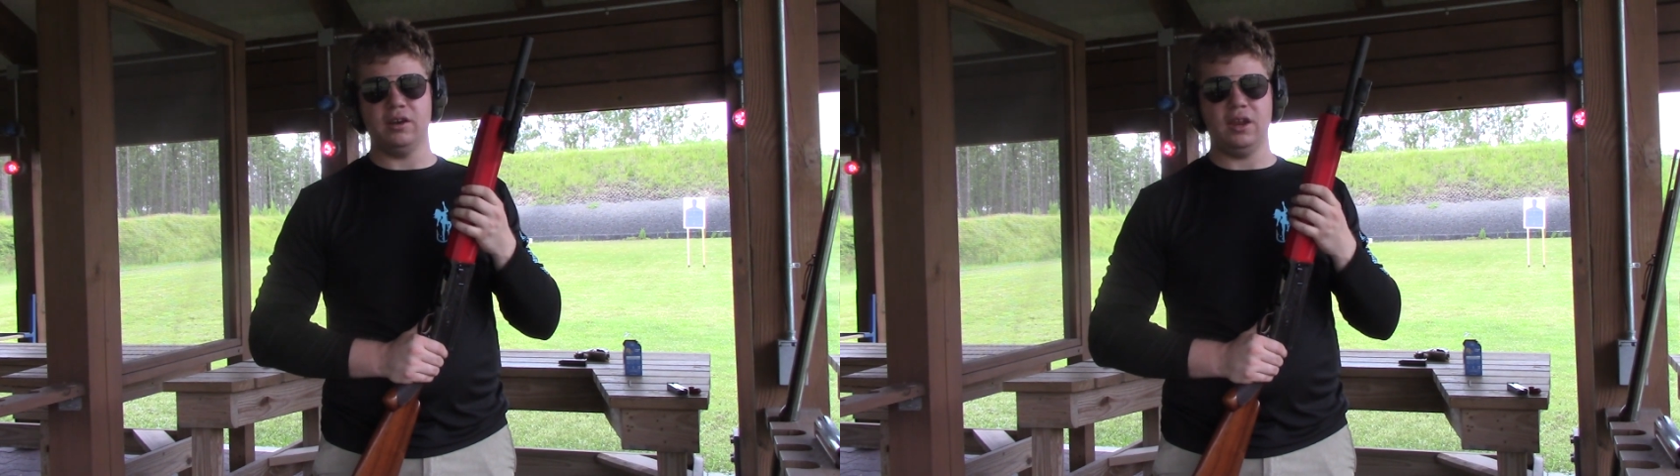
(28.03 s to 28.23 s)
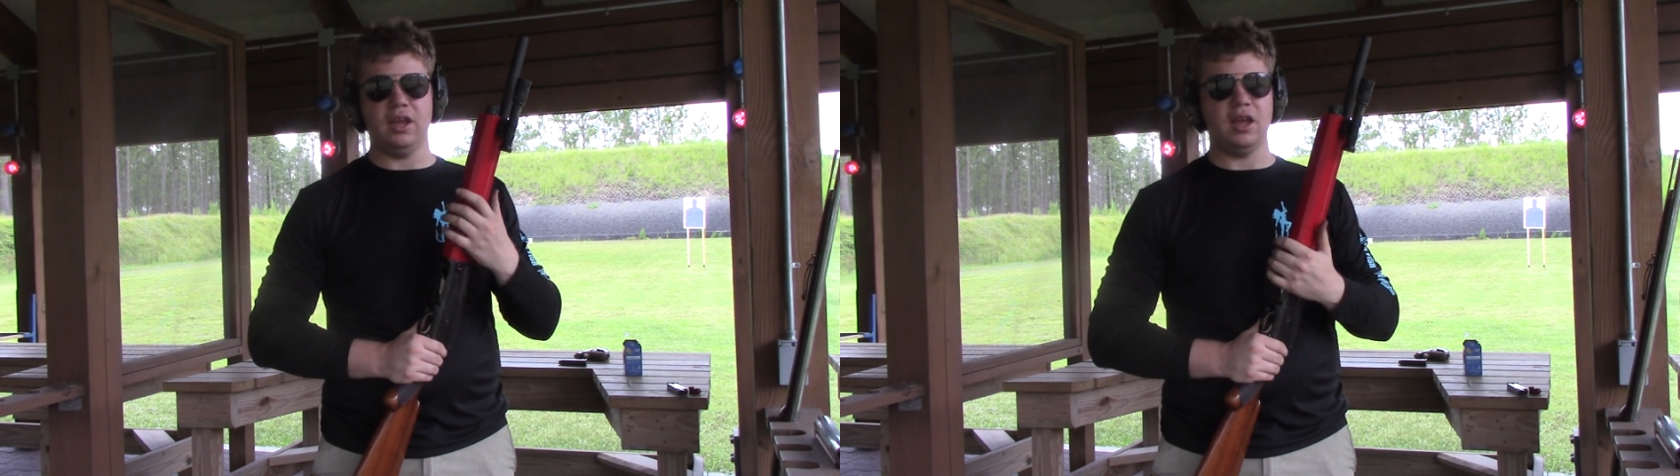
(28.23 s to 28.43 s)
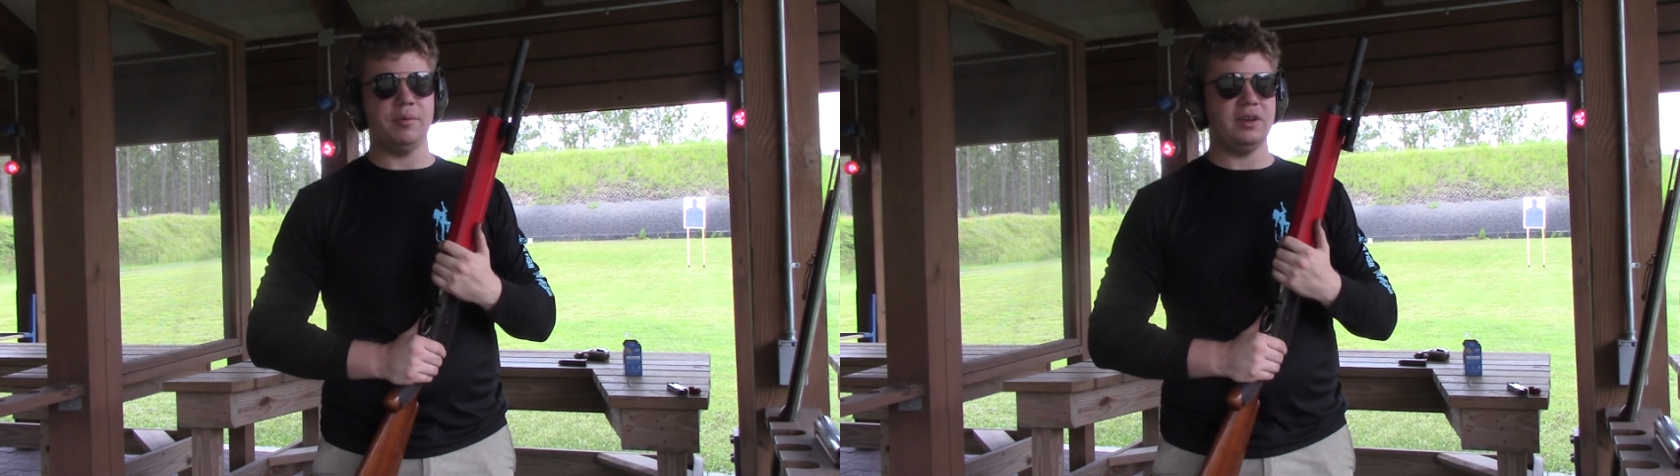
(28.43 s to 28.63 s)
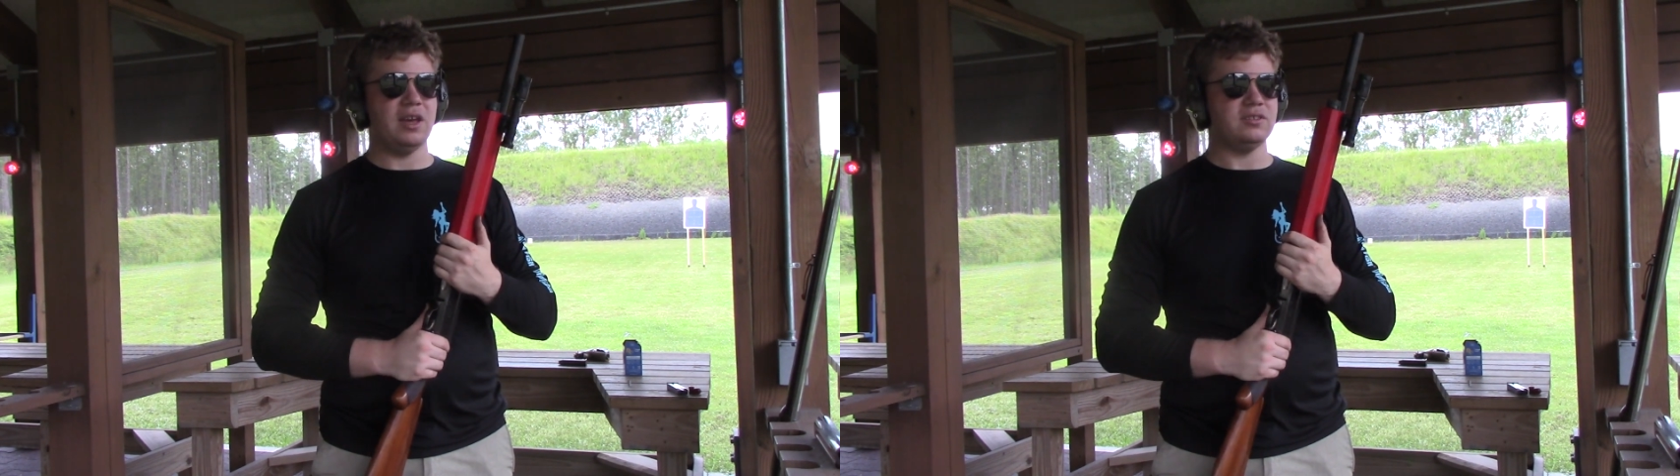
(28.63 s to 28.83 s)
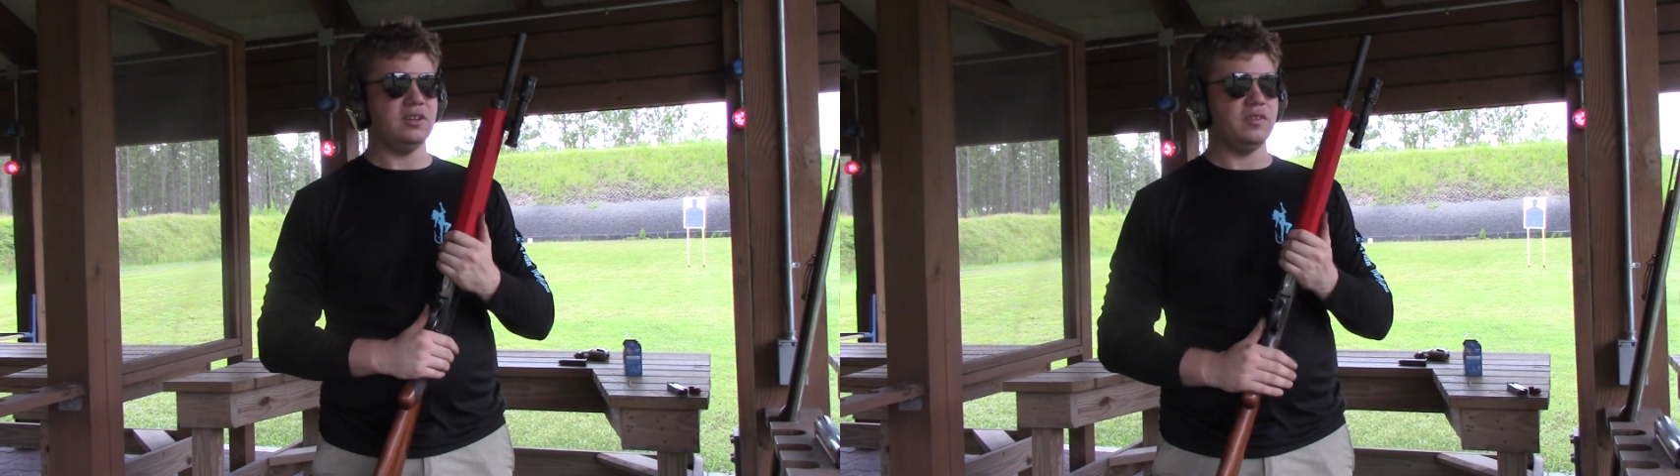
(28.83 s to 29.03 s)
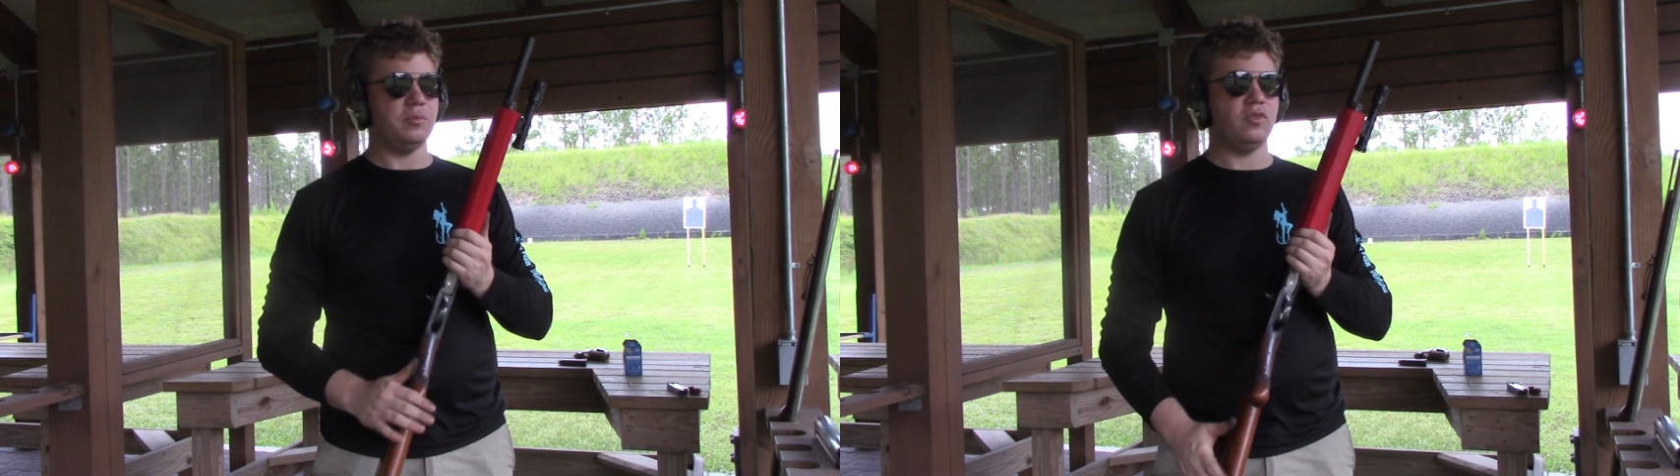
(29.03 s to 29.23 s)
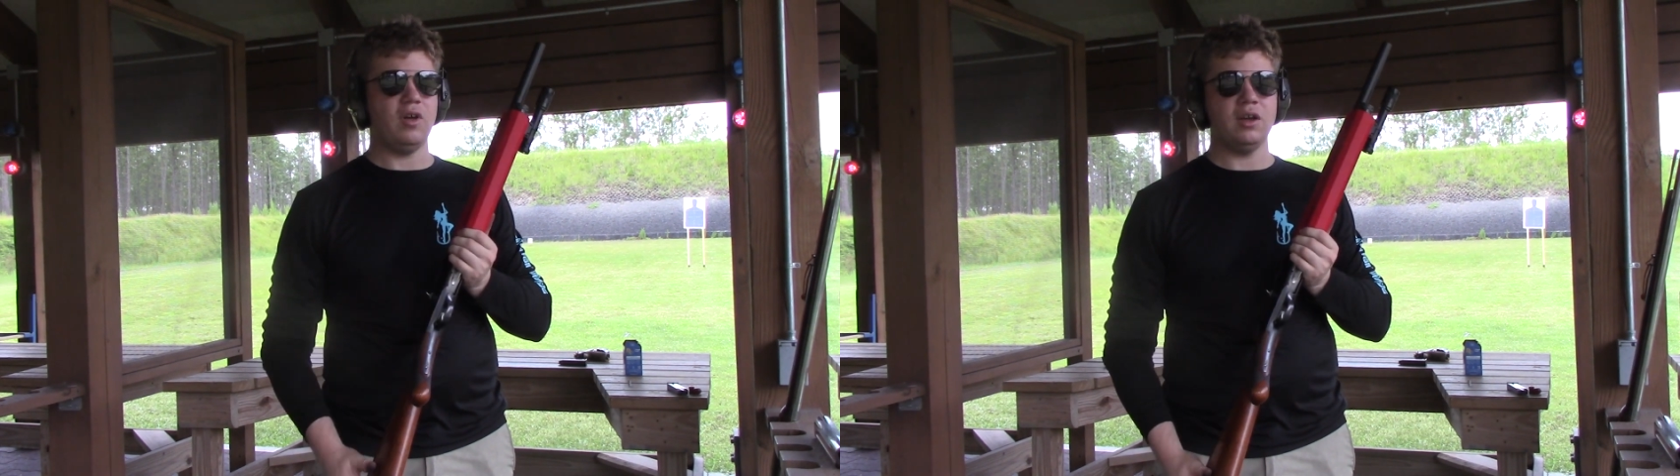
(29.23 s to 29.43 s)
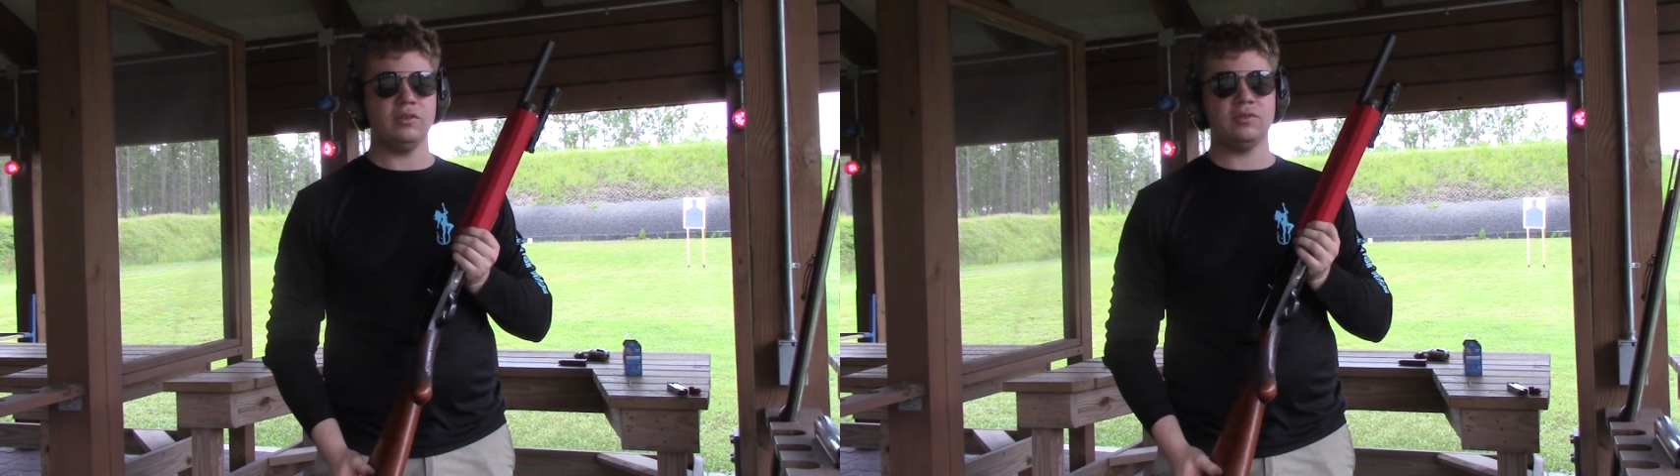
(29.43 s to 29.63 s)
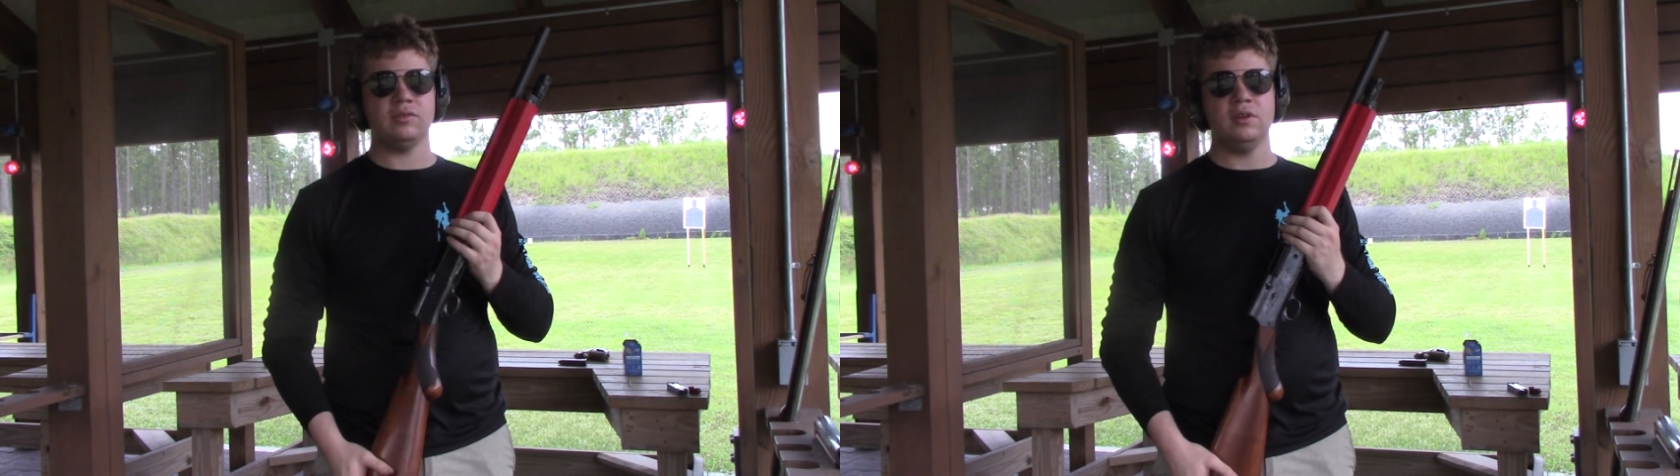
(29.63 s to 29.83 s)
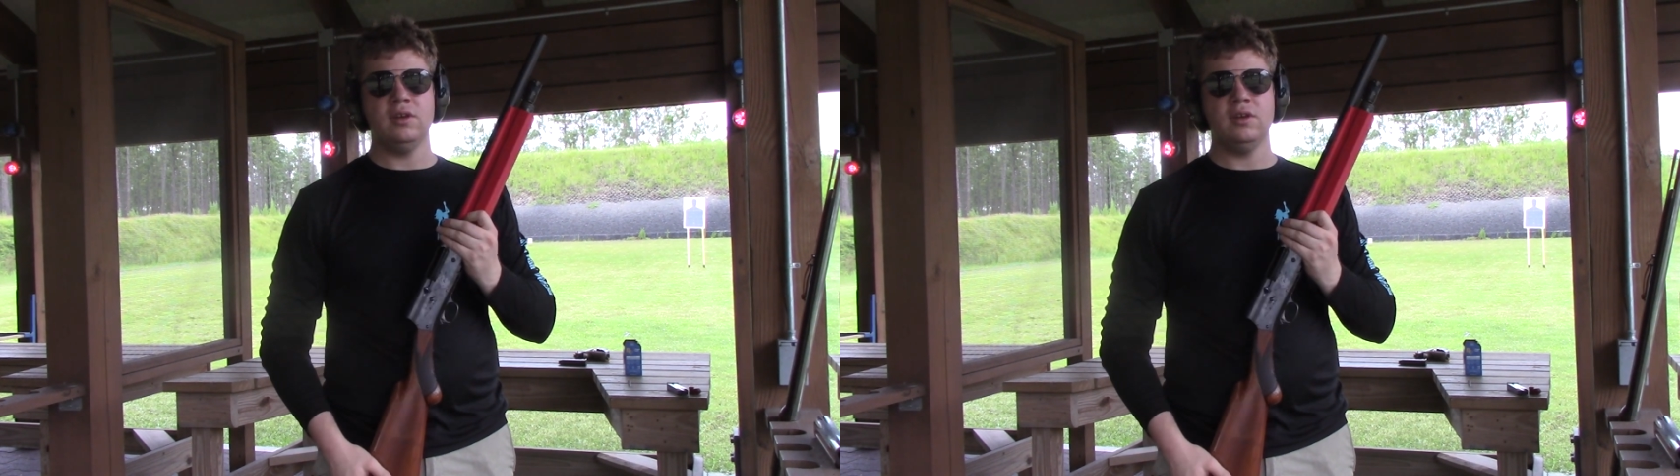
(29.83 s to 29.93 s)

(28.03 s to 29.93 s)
and I'm going to be testing some slugs